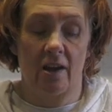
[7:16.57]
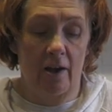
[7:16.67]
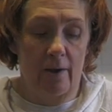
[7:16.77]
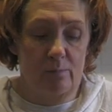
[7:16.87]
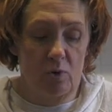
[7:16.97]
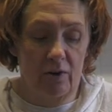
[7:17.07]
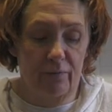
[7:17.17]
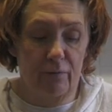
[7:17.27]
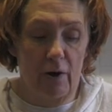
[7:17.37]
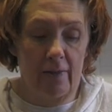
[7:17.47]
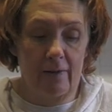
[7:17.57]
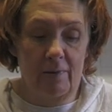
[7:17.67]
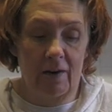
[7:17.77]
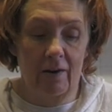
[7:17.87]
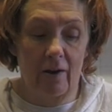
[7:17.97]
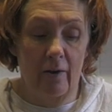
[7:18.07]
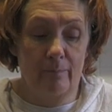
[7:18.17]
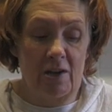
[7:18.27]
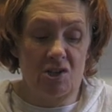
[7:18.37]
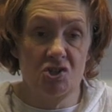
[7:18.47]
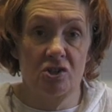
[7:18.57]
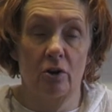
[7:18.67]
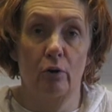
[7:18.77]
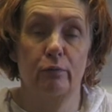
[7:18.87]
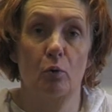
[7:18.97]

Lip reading: We're going to fry them in a mixture of